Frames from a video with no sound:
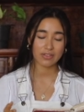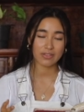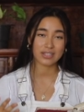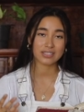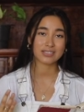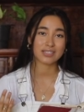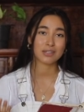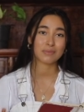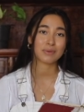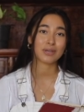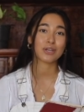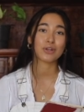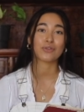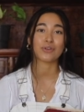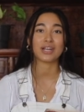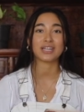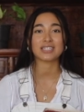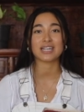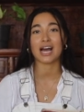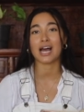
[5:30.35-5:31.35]
this could be a
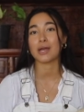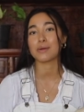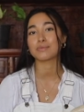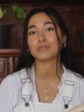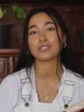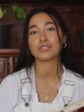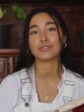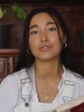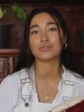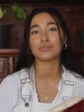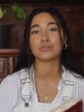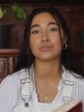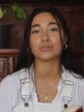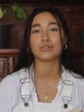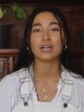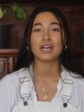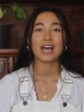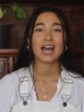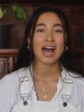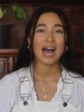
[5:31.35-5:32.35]
great time
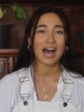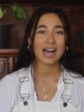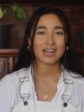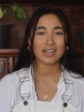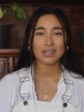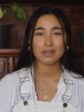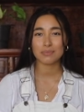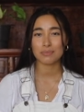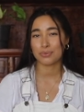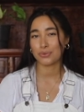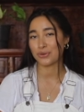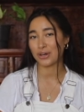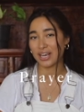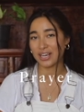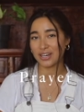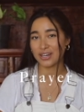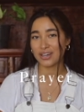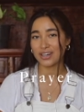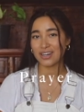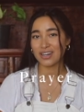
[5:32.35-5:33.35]
to add in
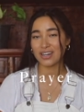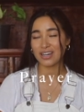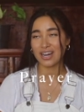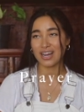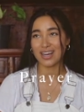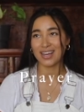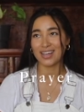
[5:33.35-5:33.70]
prayer.